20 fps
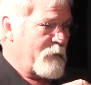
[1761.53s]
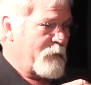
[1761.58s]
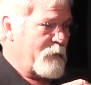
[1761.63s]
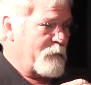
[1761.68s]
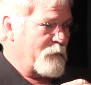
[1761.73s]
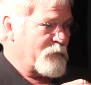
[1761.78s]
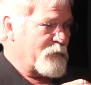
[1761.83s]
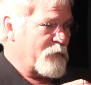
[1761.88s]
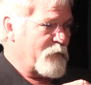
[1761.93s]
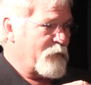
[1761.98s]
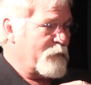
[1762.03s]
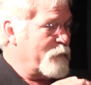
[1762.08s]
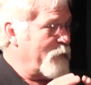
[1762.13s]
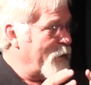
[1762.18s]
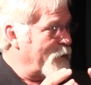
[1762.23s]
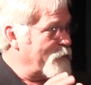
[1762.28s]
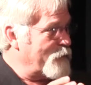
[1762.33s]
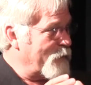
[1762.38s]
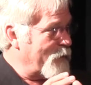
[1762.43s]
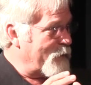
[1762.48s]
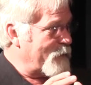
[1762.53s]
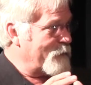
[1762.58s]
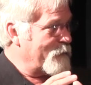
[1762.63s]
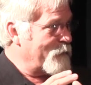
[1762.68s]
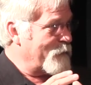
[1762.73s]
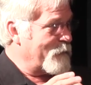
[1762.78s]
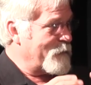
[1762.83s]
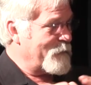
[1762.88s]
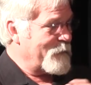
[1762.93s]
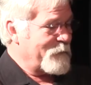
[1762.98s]
it was a good metric
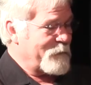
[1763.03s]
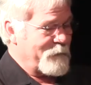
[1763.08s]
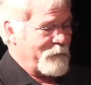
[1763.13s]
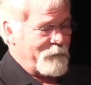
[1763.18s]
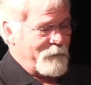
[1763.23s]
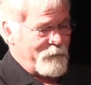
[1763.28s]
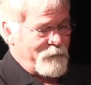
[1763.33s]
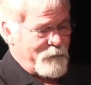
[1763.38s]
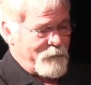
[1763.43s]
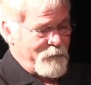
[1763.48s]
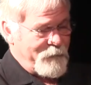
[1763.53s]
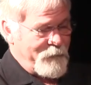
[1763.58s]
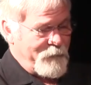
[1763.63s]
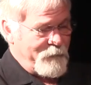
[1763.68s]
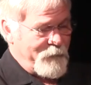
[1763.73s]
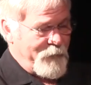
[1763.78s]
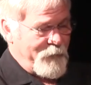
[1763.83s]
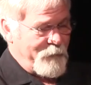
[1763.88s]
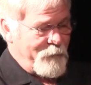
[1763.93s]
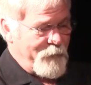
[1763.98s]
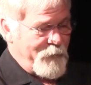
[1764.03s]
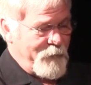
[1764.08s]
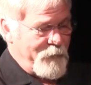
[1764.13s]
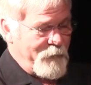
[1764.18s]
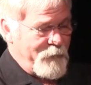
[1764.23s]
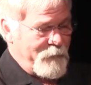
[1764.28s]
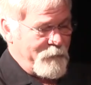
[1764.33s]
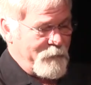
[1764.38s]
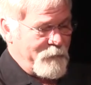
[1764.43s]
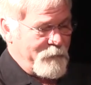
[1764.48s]
for, for
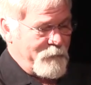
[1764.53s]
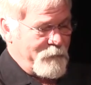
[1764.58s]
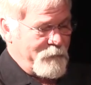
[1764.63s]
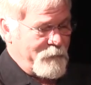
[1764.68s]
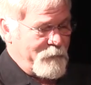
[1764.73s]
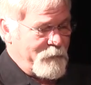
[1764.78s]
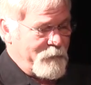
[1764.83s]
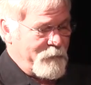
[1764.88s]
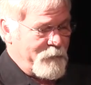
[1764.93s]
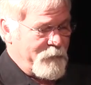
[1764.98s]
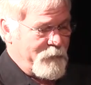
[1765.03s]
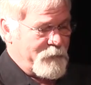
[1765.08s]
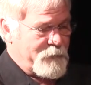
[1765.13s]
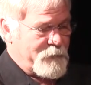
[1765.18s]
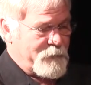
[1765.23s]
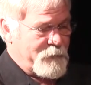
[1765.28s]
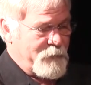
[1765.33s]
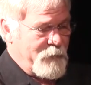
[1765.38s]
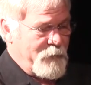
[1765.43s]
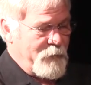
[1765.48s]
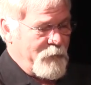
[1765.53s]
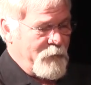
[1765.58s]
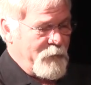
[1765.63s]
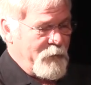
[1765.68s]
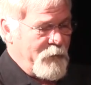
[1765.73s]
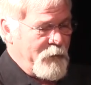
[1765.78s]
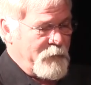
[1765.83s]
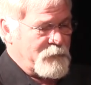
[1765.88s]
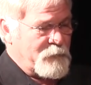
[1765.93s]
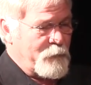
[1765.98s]
evaluating this.
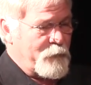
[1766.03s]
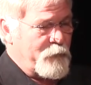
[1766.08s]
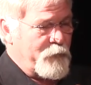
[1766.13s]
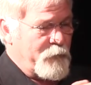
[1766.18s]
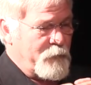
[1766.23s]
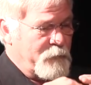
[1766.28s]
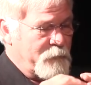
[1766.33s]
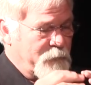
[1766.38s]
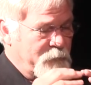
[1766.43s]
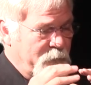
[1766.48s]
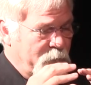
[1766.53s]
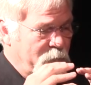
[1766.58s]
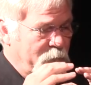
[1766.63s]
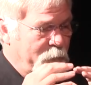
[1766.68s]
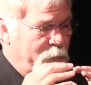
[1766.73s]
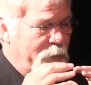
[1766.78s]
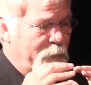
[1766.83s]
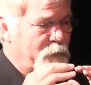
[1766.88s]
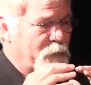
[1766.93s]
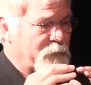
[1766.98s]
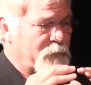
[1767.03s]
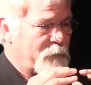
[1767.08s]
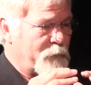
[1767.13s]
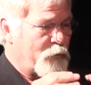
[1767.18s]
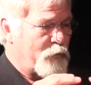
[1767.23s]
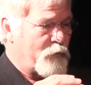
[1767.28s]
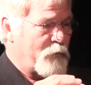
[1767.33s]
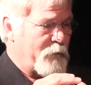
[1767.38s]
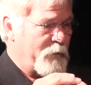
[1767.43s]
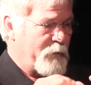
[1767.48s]
And so generally people
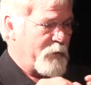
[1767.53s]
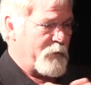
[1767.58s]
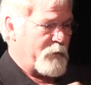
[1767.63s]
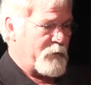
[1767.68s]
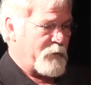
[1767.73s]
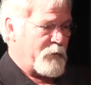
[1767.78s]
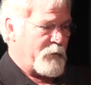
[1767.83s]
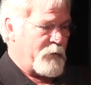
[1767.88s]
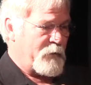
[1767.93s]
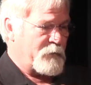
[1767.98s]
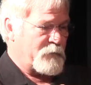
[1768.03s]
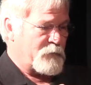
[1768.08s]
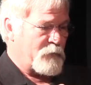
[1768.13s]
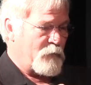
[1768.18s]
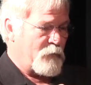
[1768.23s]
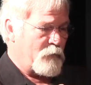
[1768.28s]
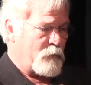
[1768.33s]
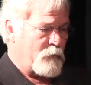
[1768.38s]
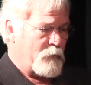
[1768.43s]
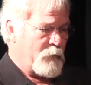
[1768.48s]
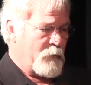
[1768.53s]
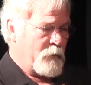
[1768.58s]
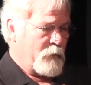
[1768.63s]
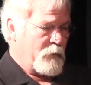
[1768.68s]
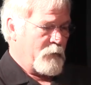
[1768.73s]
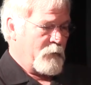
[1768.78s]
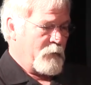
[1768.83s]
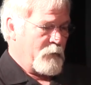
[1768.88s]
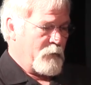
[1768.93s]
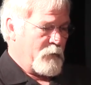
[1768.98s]
supported it. And so
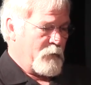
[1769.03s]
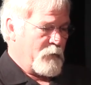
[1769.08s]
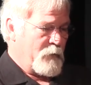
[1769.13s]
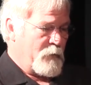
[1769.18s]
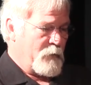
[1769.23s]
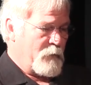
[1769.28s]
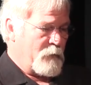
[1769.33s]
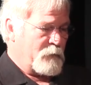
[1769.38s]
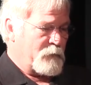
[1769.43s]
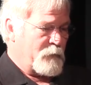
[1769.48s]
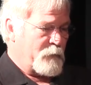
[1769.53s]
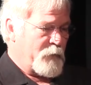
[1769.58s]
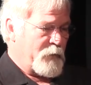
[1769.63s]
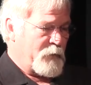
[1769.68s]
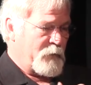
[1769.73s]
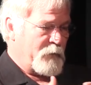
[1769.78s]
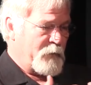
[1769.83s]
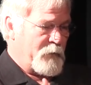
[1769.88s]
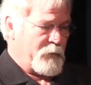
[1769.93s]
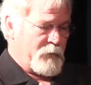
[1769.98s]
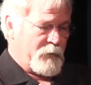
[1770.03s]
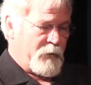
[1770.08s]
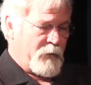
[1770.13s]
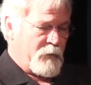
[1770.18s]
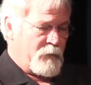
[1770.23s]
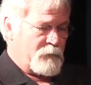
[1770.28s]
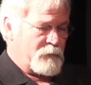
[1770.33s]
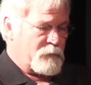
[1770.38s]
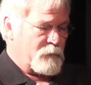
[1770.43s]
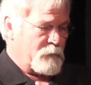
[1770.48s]
uh, ultimately the
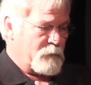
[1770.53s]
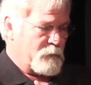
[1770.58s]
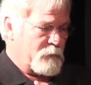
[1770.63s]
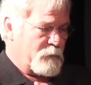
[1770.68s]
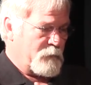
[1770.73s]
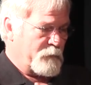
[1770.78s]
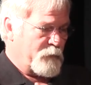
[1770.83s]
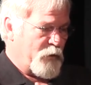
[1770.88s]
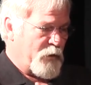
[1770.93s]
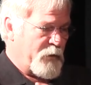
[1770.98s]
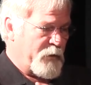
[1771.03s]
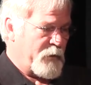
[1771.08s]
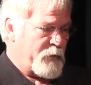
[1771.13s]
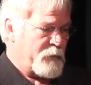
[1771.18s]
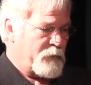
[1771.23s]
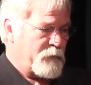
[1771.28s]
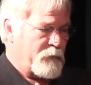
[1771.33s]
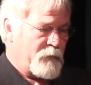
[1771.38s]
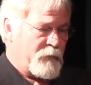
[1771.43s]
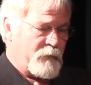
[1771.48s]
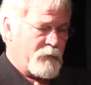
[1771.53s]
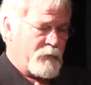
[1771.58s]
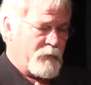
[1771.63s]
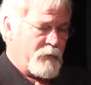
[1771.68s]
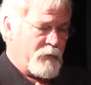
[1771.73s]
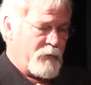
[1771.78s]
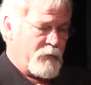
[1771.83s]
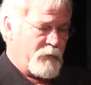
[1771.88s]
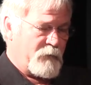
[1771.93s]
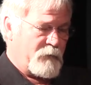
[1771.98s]
council bought into it.
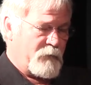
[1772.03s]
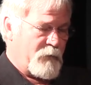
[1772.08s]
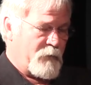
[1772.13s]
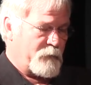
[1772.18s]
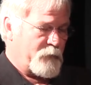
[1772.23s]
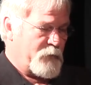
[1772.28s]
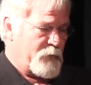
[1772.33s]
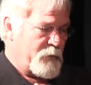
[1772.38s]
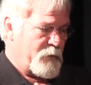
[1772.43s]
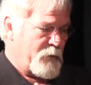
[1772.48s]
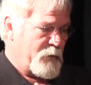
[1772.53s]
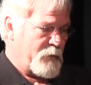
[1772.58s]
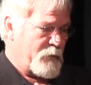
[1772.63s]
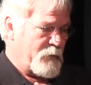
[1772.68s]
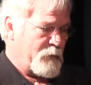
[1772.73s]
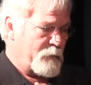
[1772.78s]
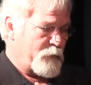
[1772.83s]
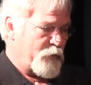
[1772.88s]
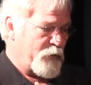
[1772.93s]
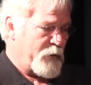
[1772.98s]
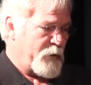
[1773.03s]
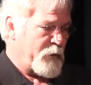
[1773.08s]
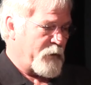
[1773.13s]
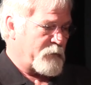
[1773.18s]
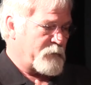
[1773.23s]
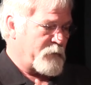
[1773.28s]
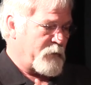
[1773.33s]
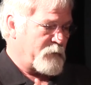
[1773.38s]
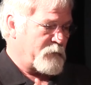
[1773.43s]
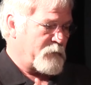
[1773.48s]
They adopted a
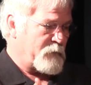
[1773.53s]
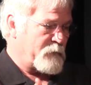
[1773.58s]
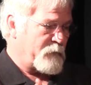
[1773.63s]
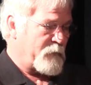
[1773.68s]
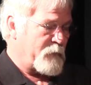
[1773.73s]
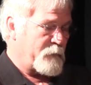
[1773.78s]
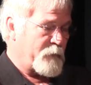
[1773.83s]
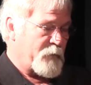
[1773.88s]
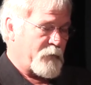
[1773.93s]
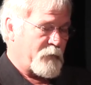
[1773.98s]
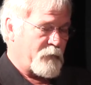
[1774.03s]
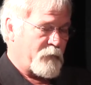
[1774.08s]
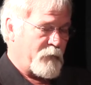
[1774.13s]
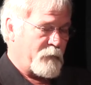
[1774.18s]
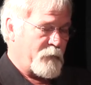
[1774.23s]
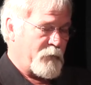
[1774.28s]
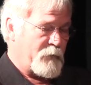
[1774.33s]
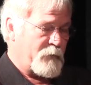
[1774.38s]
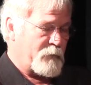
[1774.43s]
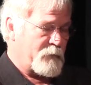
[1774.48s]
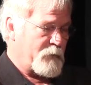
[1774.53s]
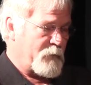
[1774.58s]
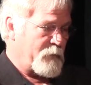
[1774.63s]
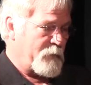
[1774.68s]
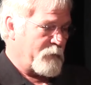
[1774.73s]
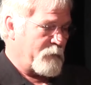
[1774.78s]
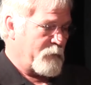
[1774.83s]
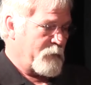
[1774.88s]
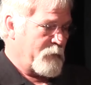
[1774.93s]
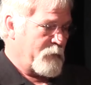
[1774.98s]
pre-annexation development agreement.
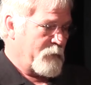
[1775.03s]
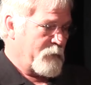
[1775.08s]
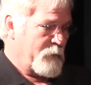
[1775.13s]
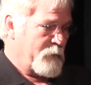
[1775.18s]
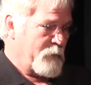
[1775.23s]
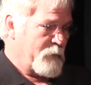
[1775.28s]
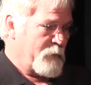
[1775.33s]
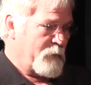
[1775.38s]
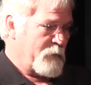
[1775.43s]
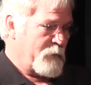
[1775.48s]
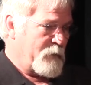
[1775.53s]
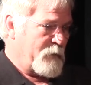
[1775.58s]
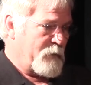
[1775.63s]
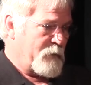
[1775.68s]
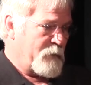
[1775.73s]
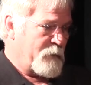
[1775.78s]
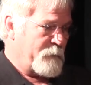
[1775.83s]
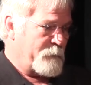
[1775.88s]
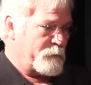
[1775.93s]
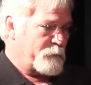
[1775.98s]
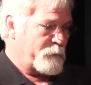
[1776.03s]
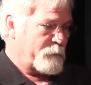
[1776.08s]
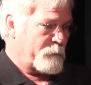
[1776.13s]
They, they um,